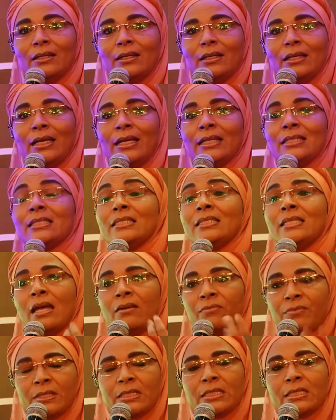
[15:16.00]
It's
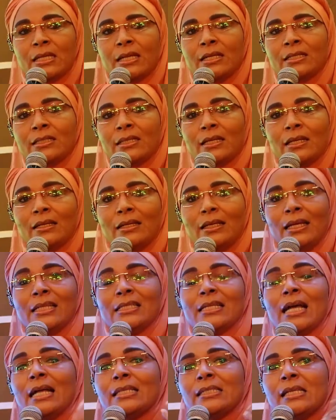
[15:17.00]
devastating. It
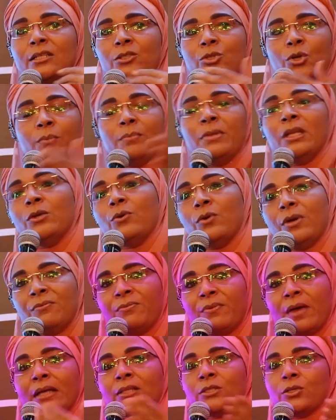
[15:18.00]
has a domino
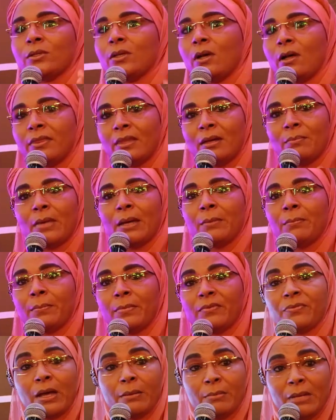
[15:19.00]
effect on other
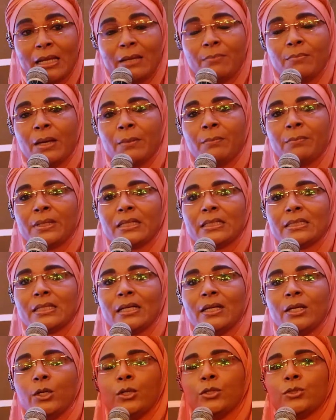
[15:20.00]
family members.
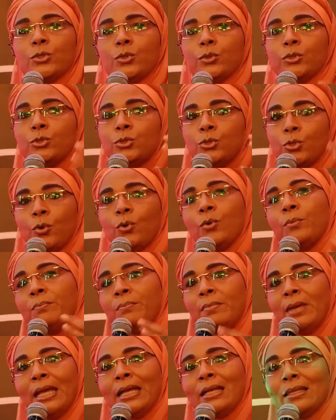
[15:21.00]
So don't
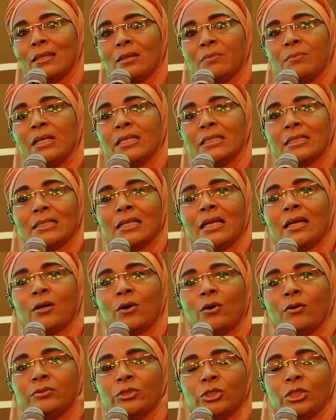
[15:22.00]
make the mistake
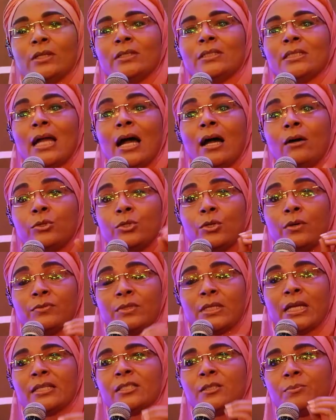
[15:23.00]
of just out of
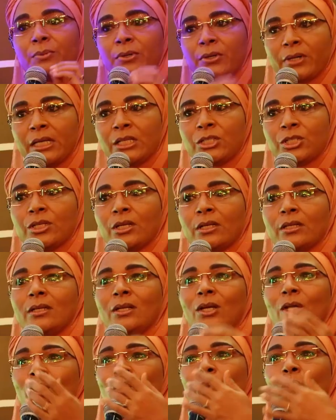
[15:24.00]
desperation
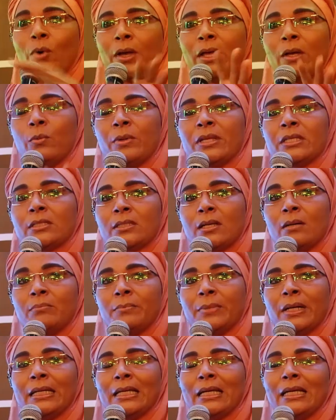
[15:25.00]
going with
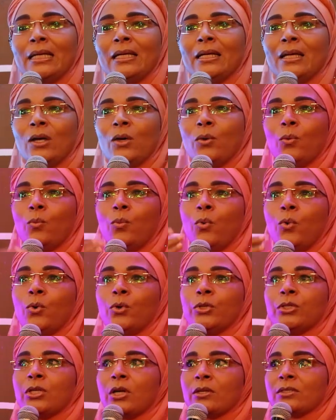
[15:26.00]
somebody
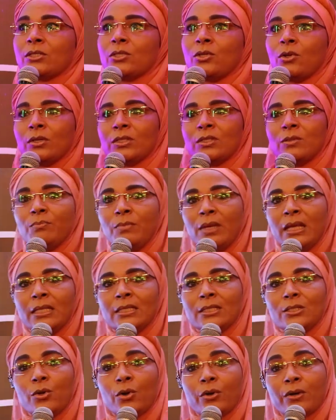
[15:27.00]
who does not
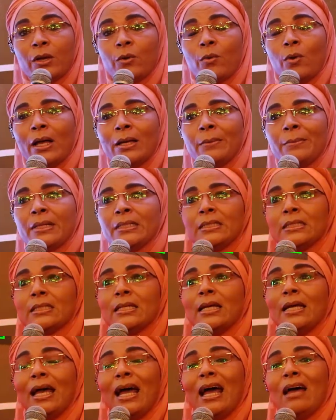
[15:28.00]
meet your requirements.
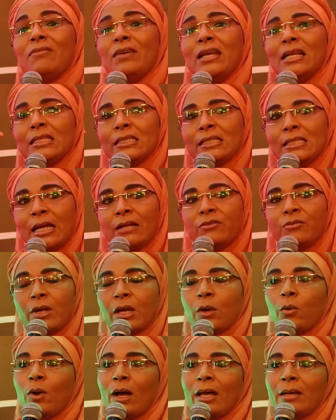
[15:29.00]
Having said
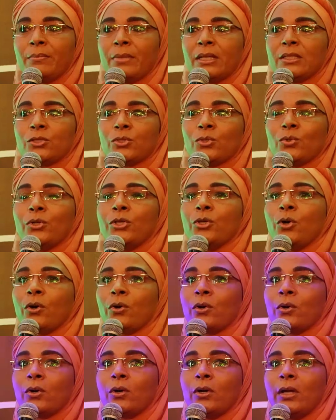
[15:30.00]
requirements, though,
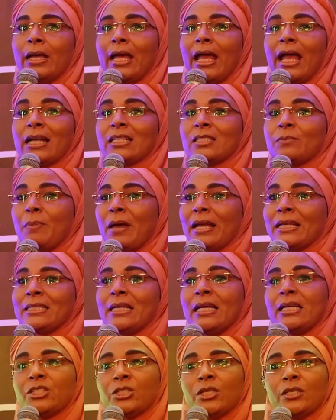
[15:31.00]
your
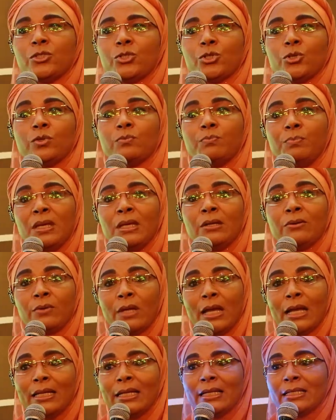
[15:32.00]
expectations should be
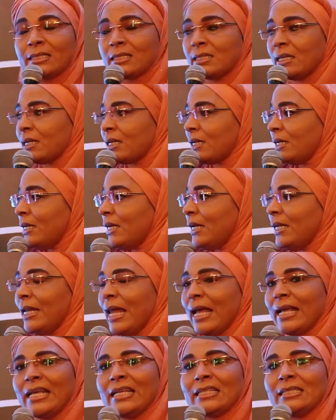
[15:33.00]
realistic.
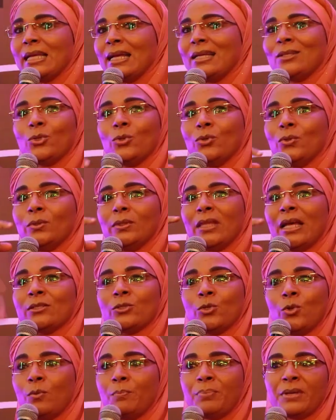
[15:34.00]
Like he said, there's
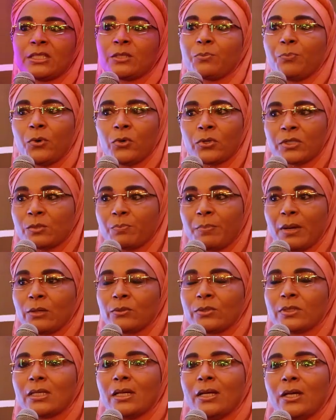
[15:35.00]
no bespoke
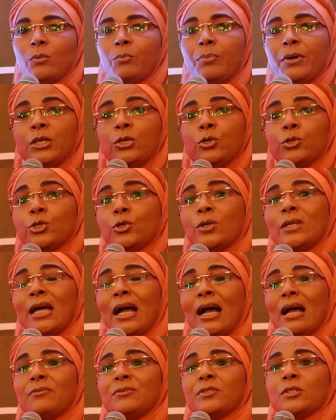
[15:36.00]
spouse, but you should
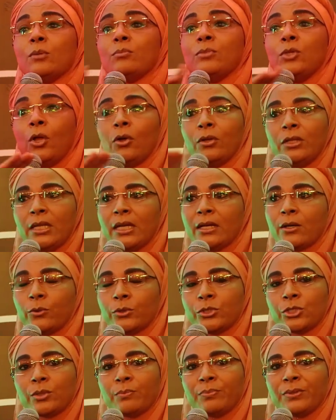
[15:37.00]
have some
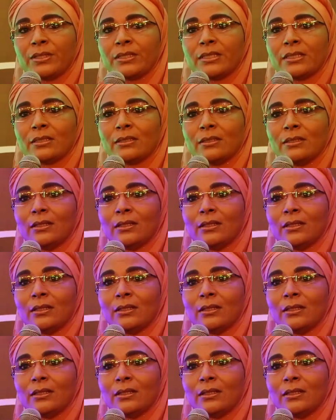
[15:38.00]
non-negotiables.